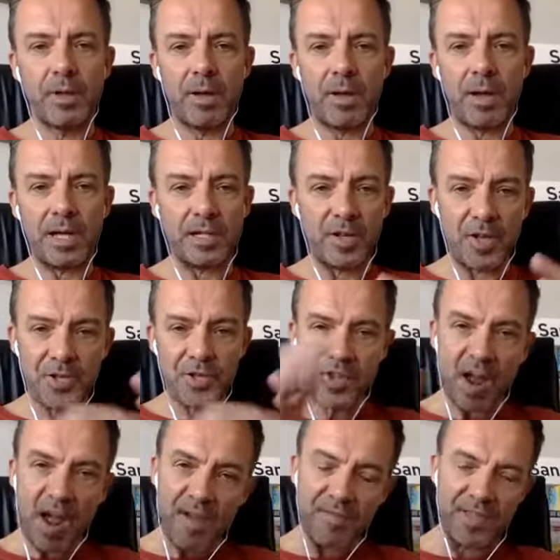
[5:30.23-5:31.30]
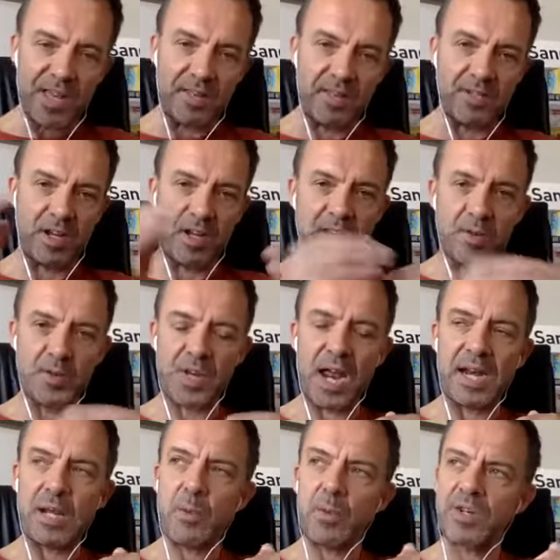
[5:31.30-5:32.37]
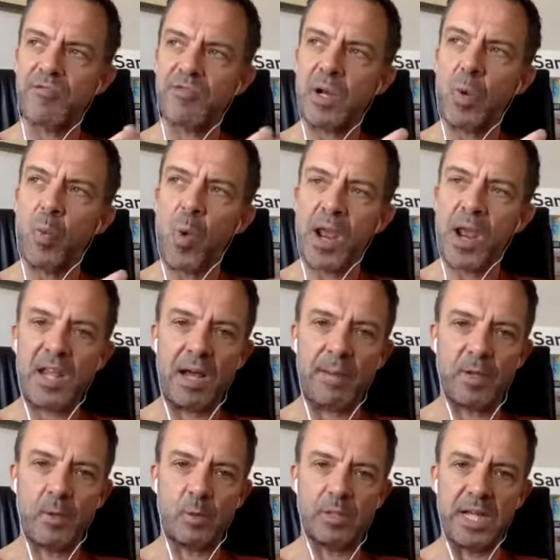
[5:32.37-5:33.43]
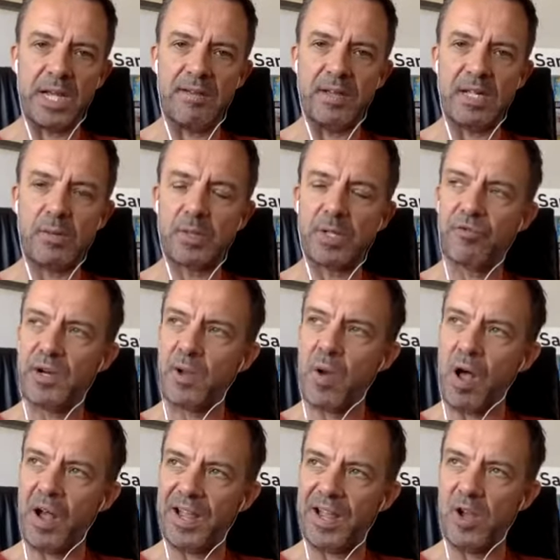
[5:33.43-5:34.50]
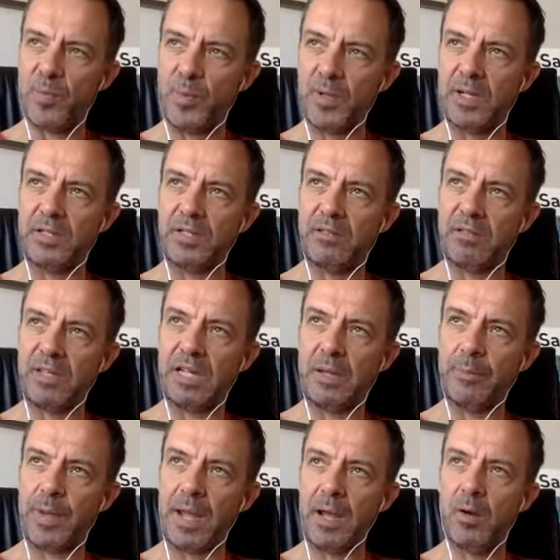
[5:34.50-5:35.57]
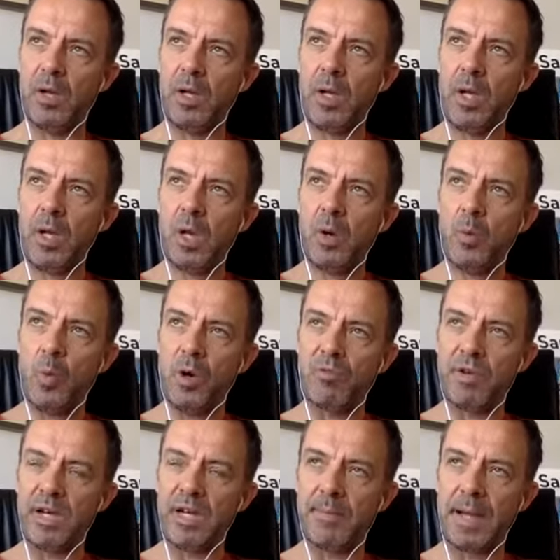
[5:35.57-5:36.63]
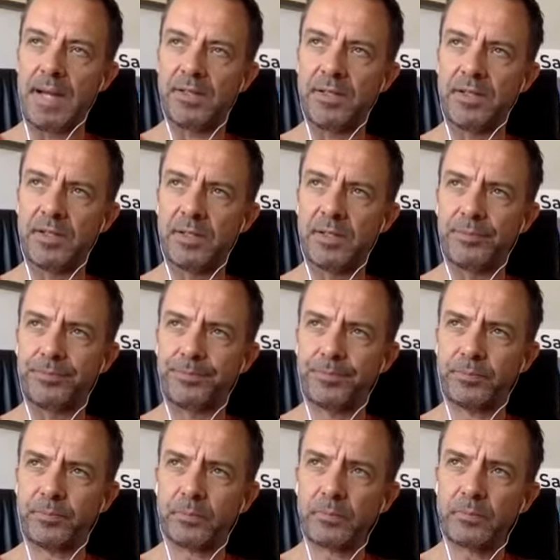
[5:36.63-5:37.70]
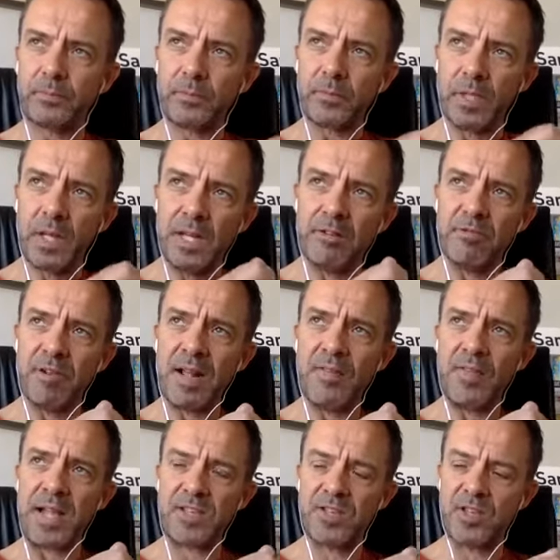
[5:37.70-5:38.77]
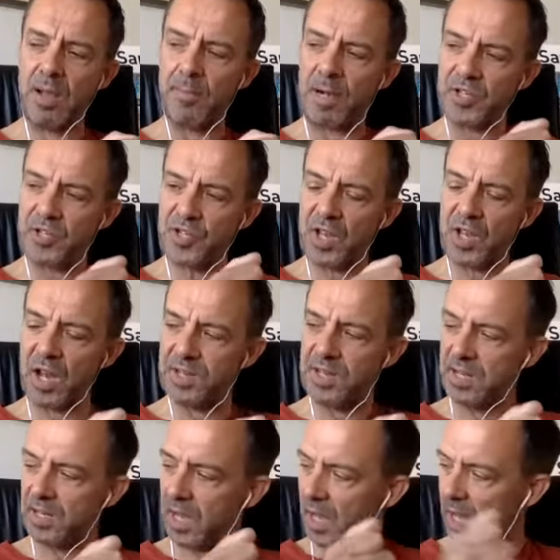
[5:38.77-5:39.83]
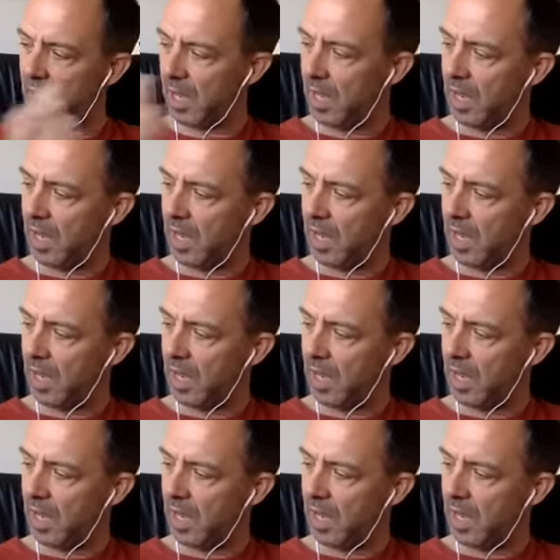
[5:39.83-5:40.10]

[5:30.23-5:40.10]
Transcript: I'd lost sight of the other dials. And it was a real wake-up call, David. It was a real eye-opener to think about what really matters. And around that time, I started a